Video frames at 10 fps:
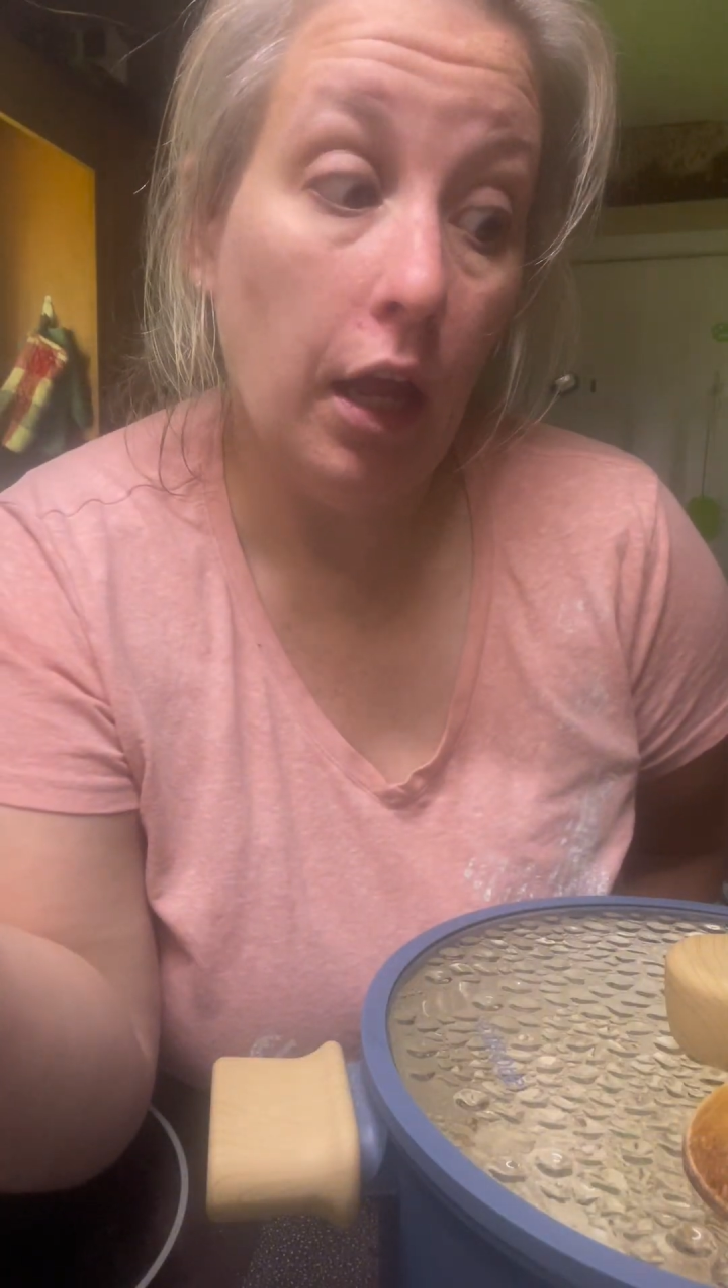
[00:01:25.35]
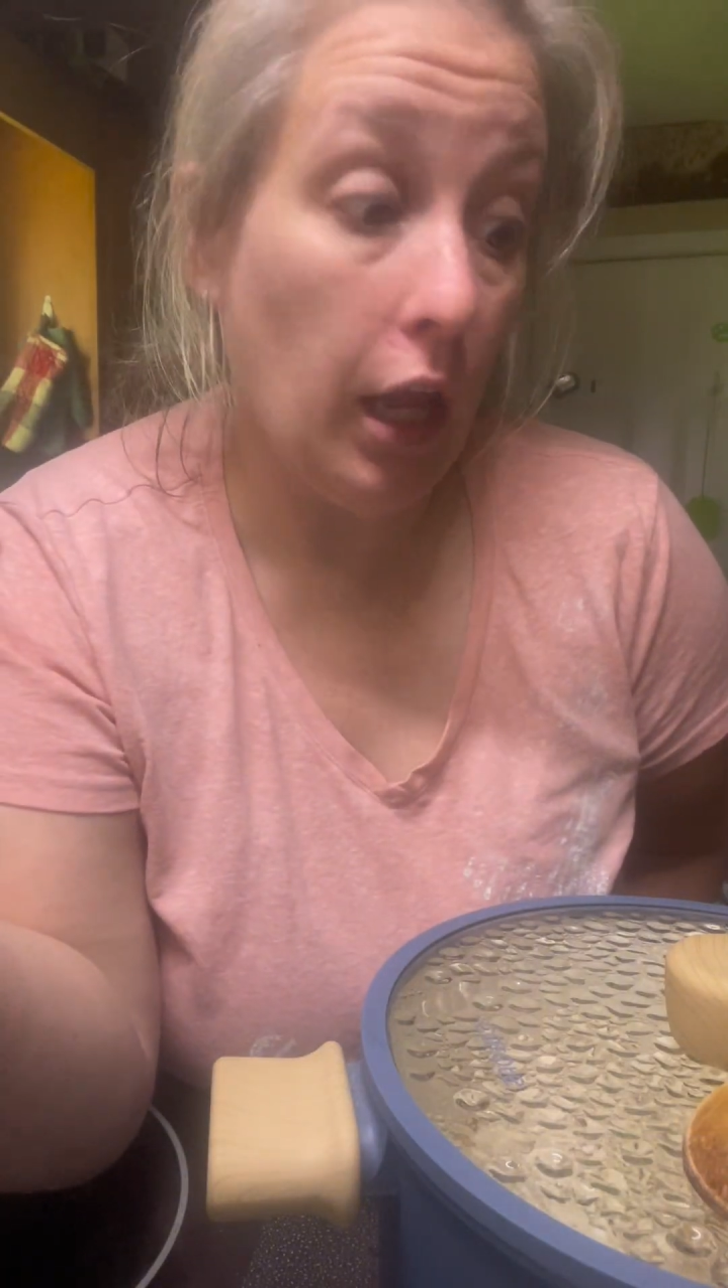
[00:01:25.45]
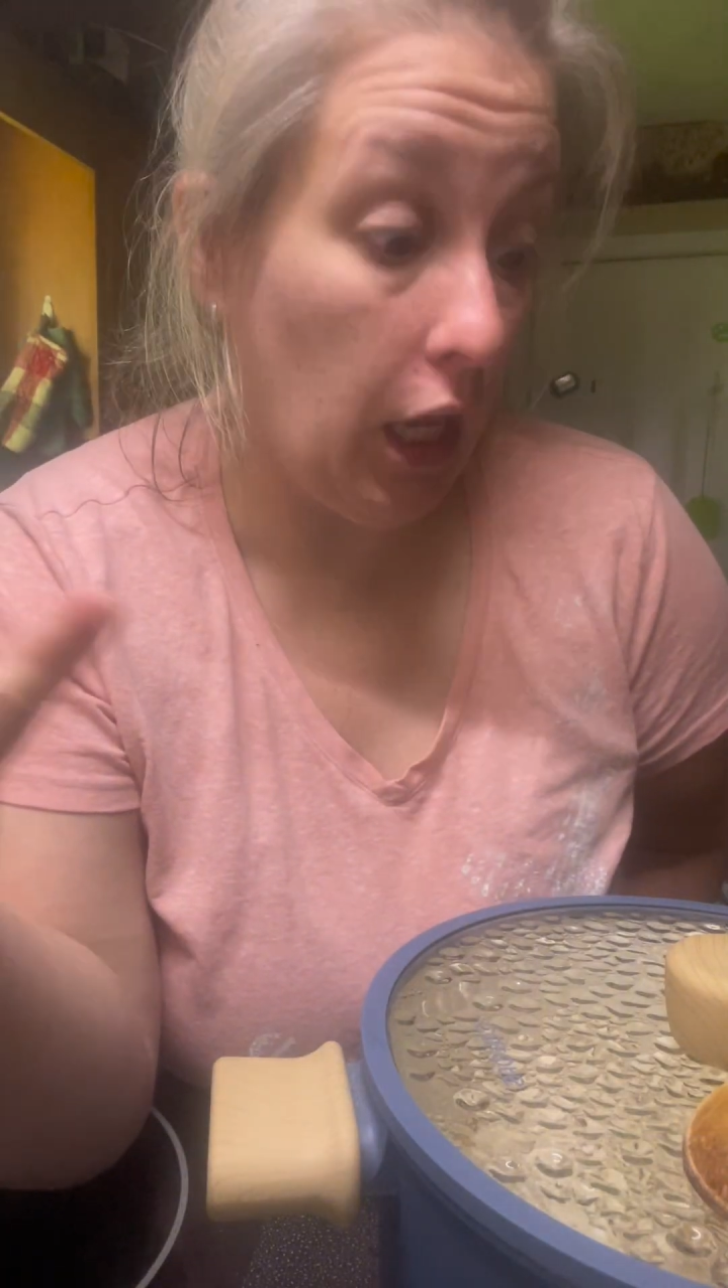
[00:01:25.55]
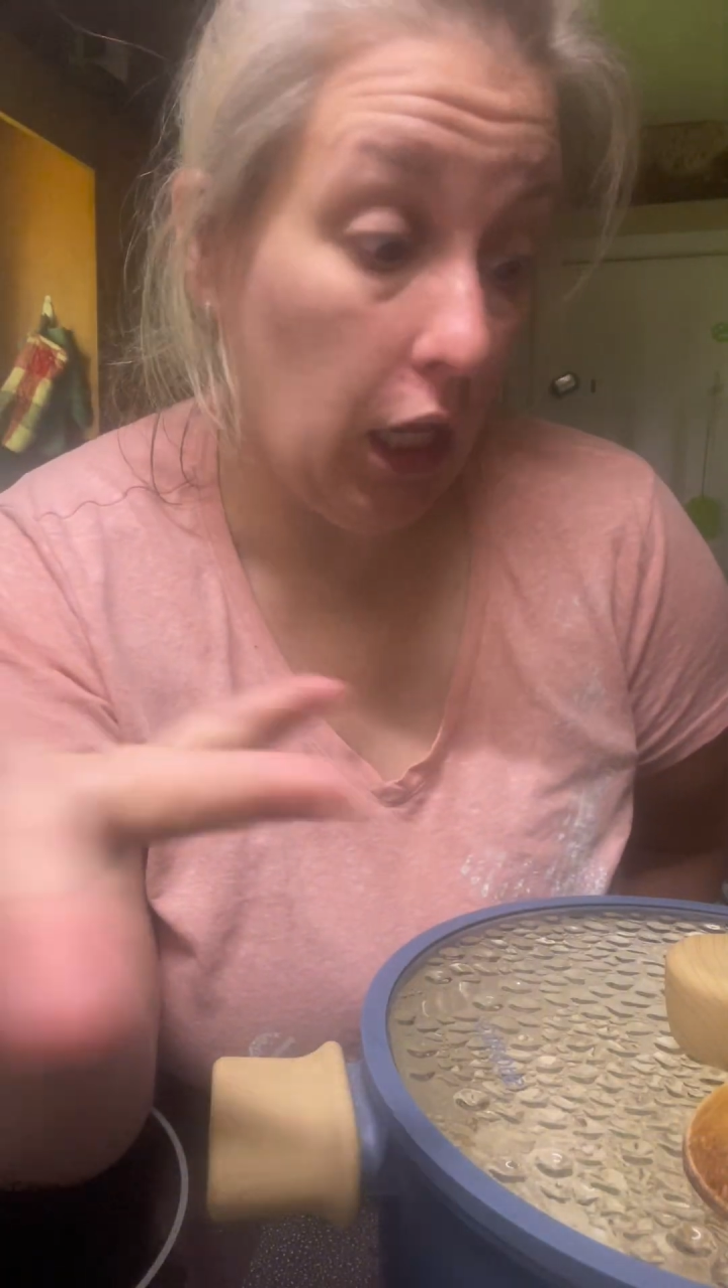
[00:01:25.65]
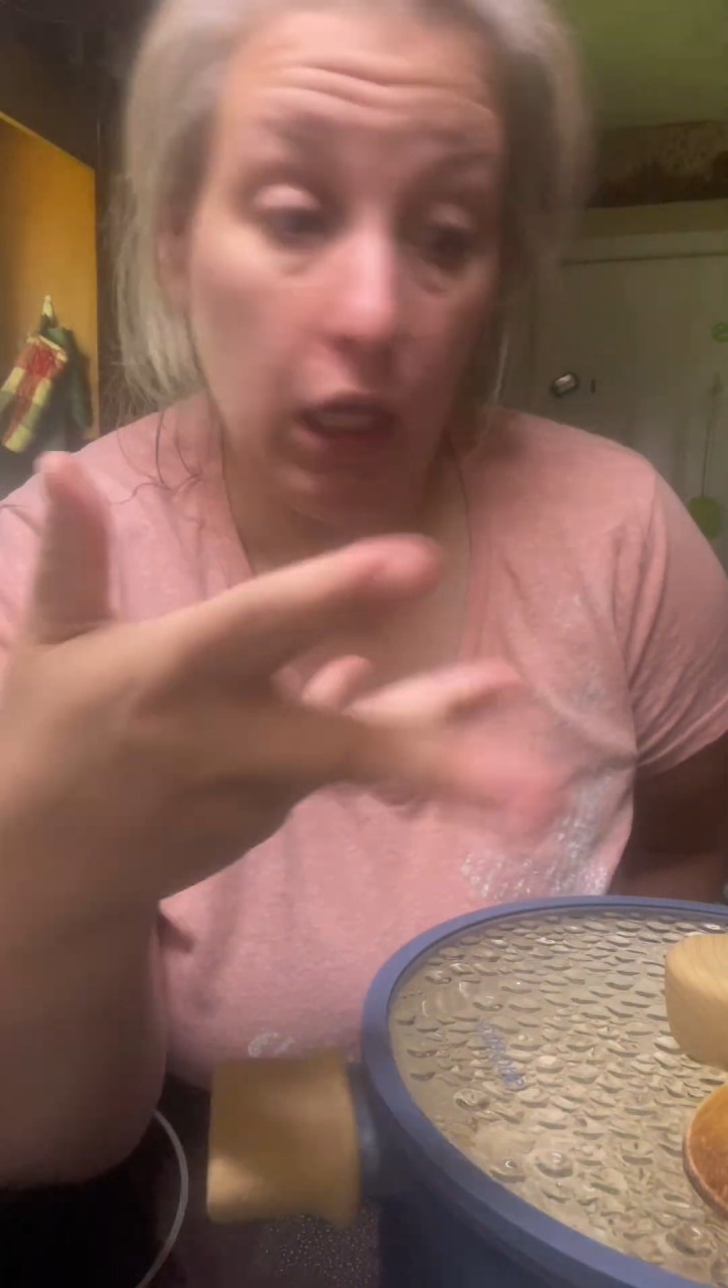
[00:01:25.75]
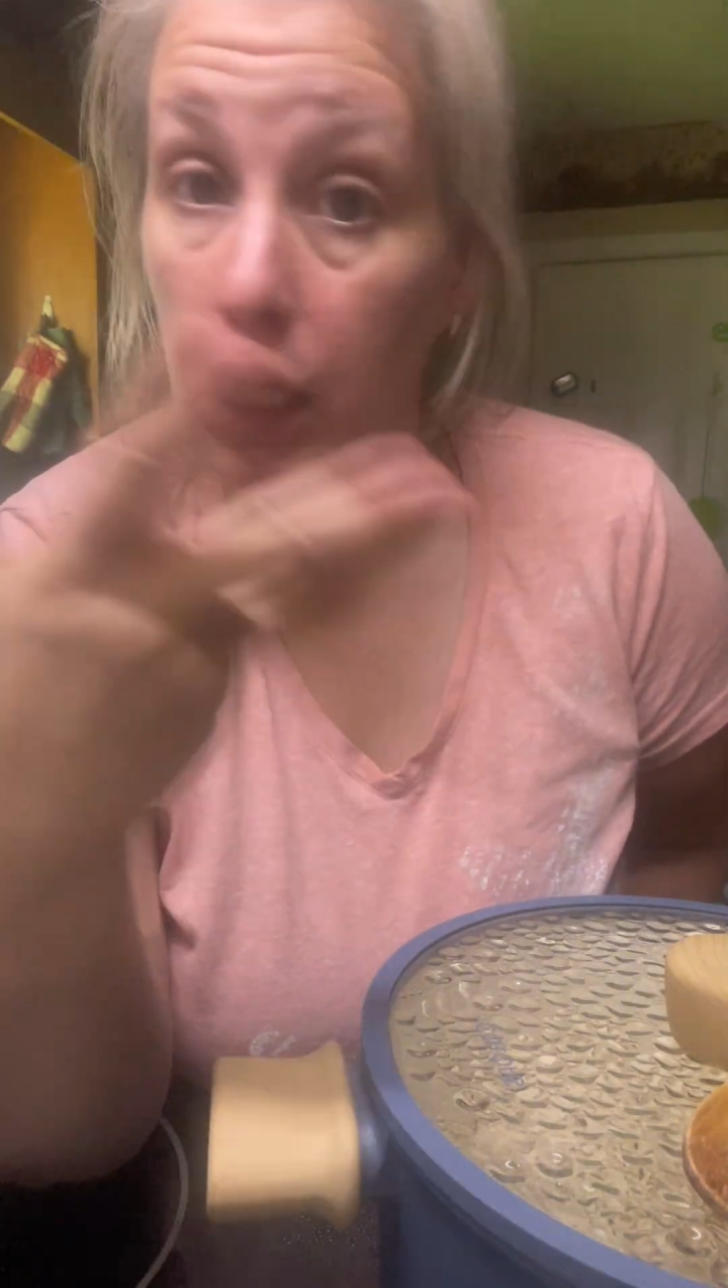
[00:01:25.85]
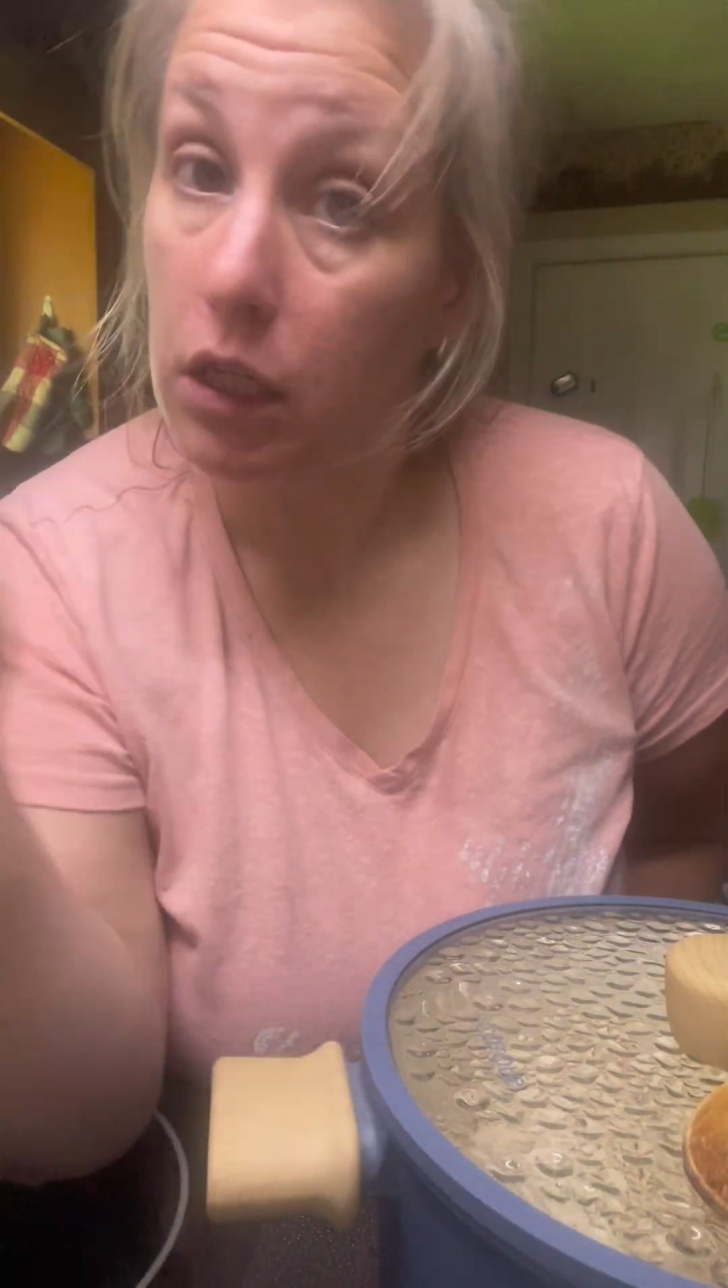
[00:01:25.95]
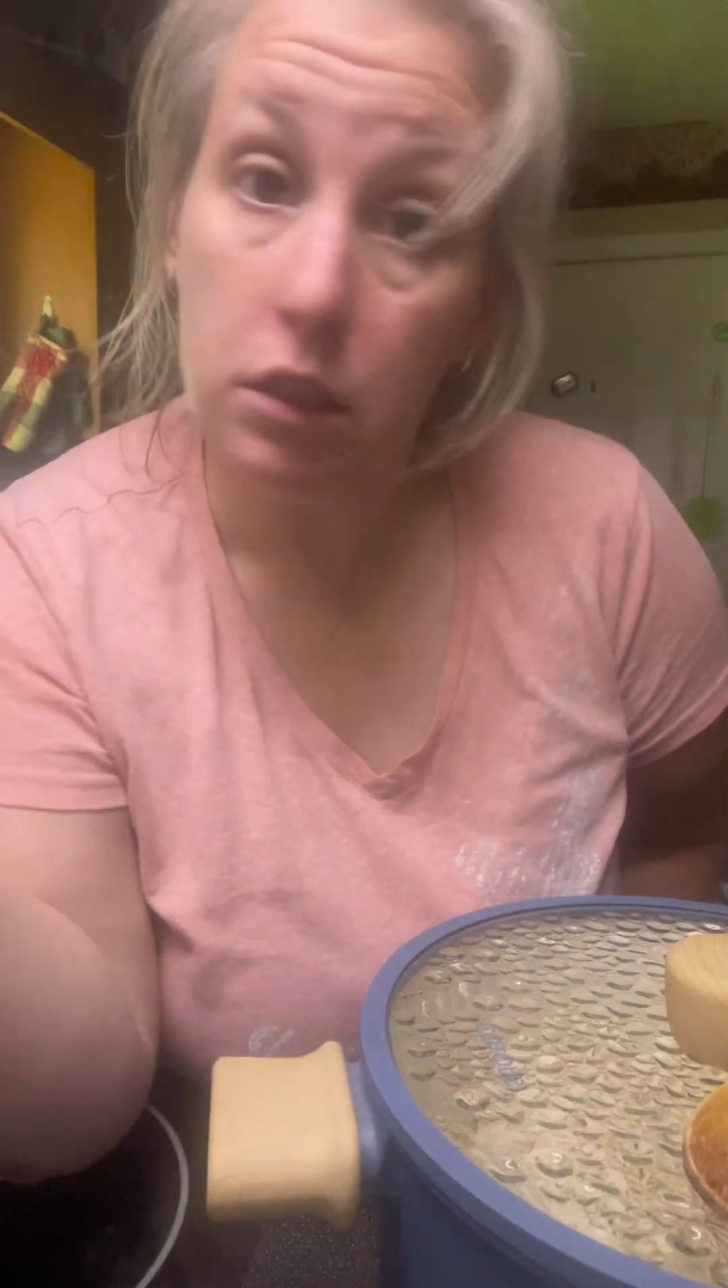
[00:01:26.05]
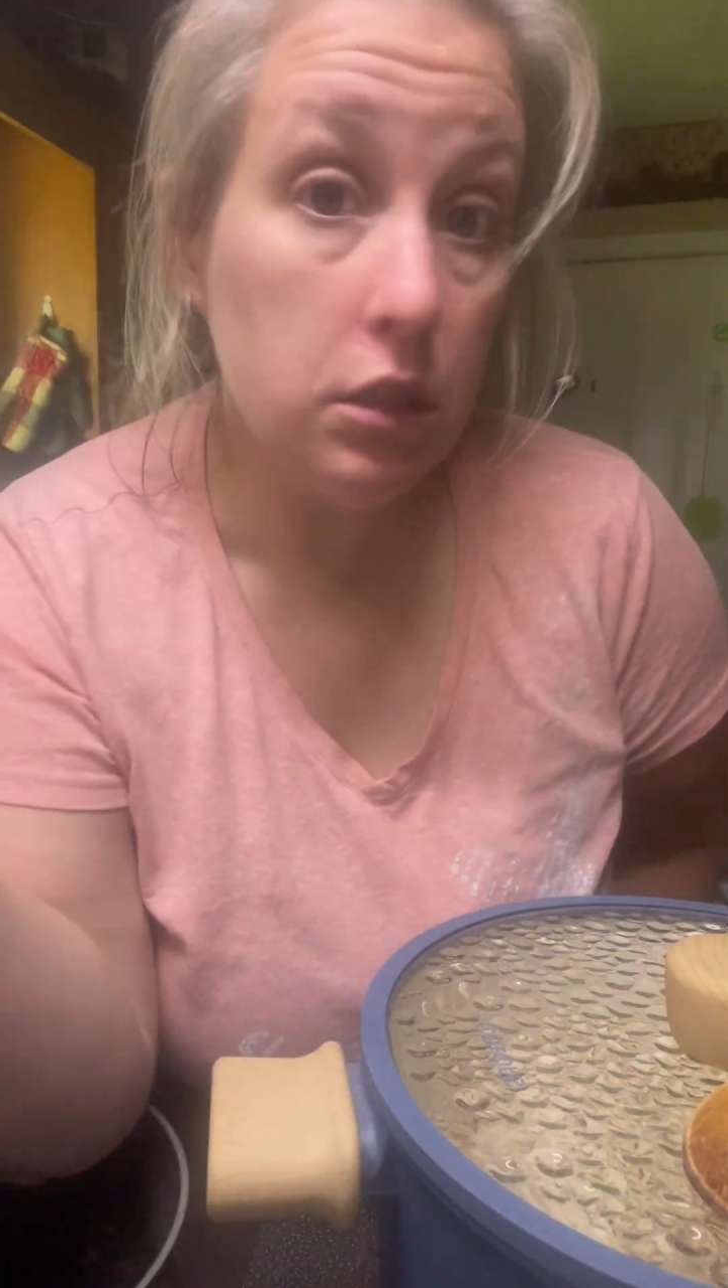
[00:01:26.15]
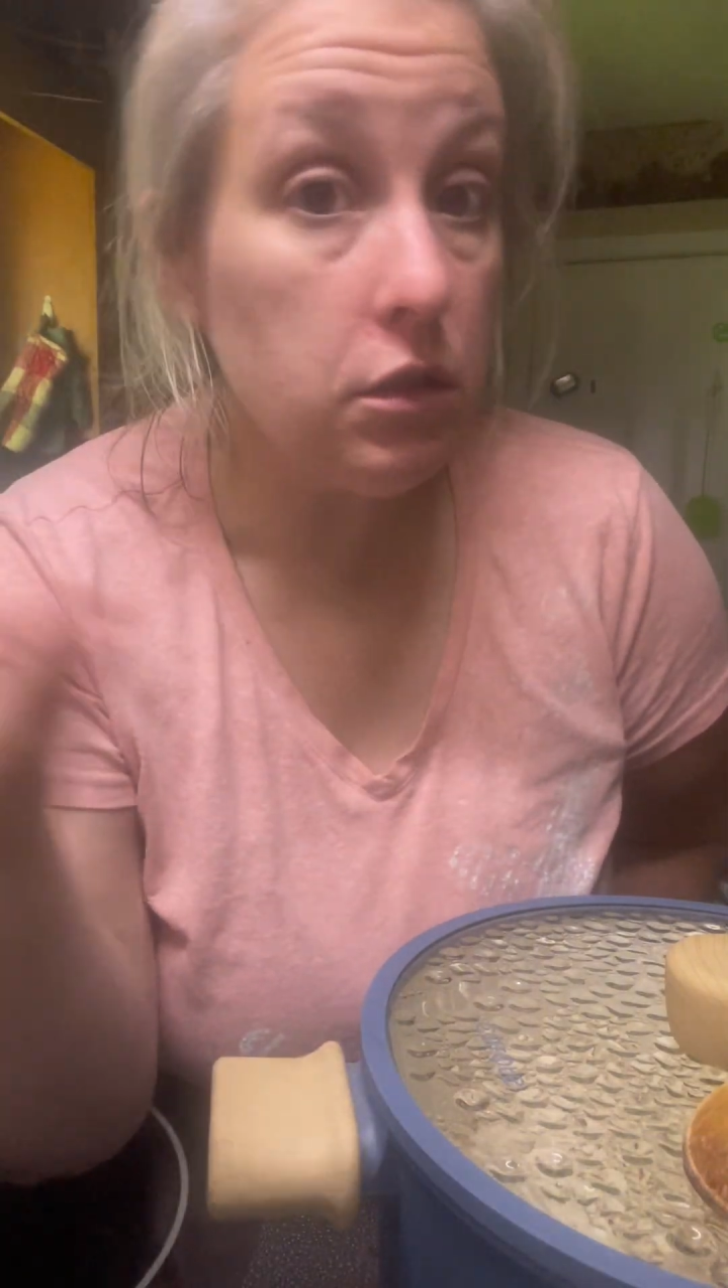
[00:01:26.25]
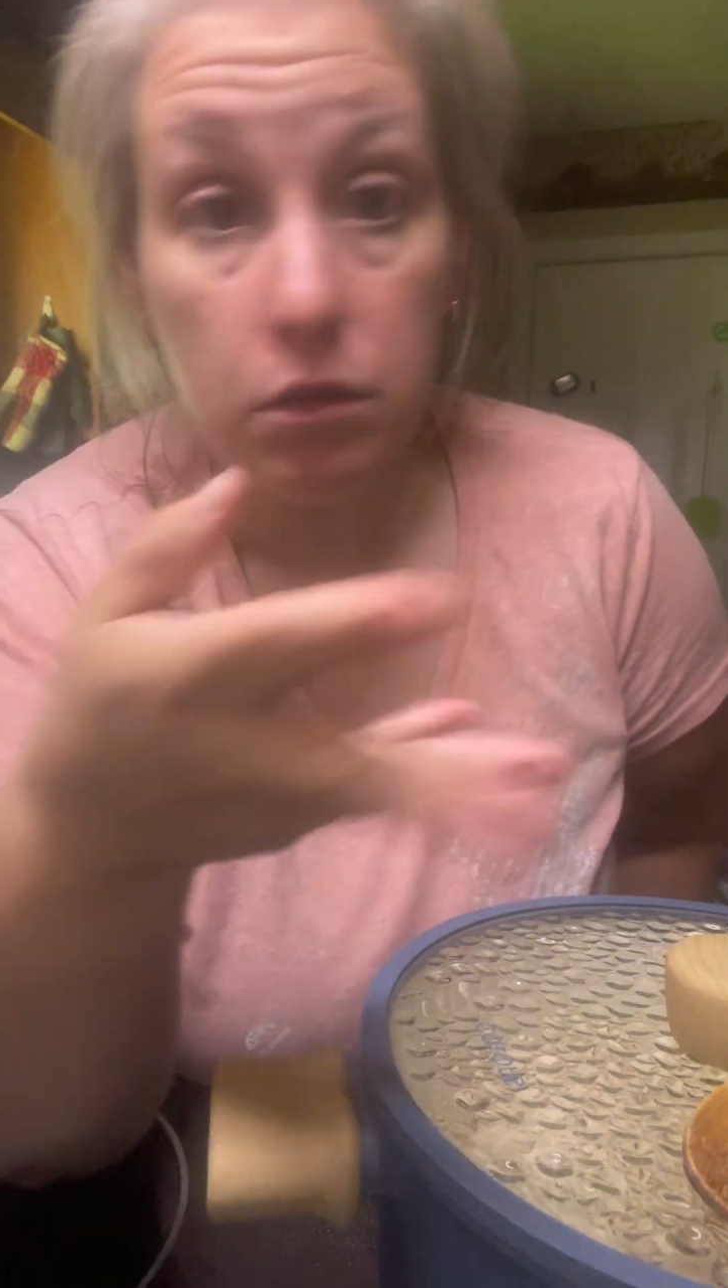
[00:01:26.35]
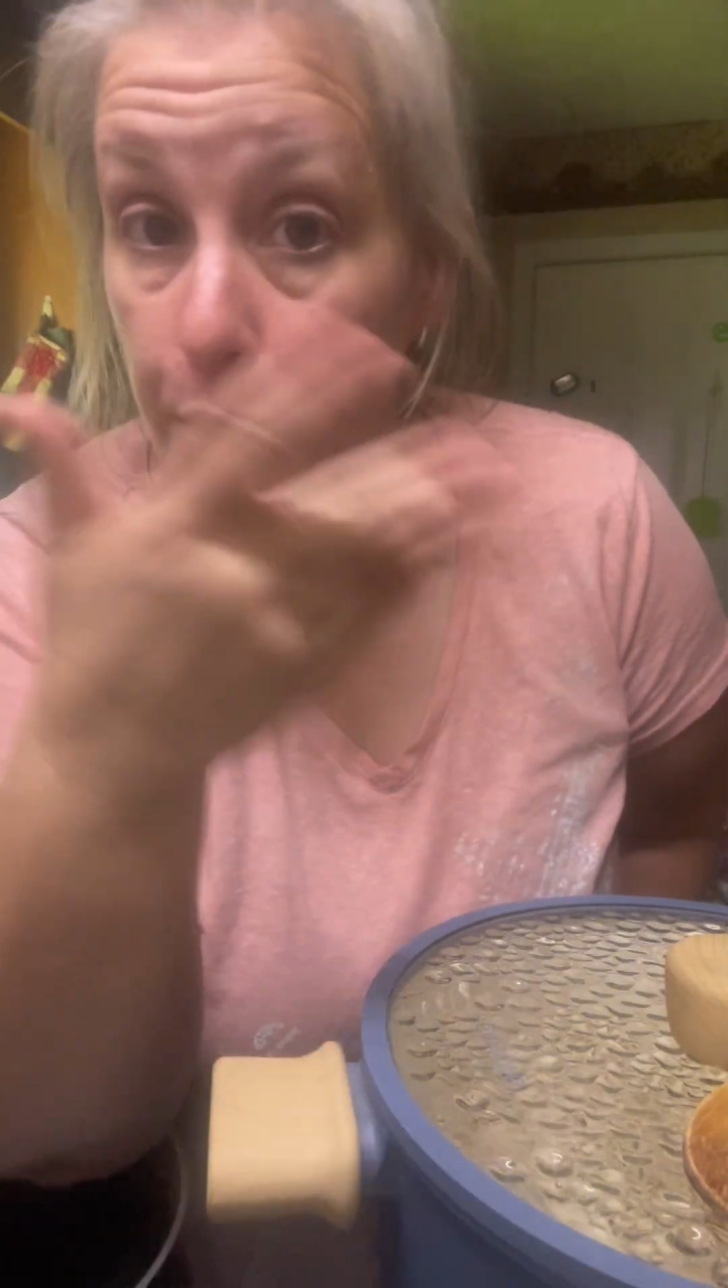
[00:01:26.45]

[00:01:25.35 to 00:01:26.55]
and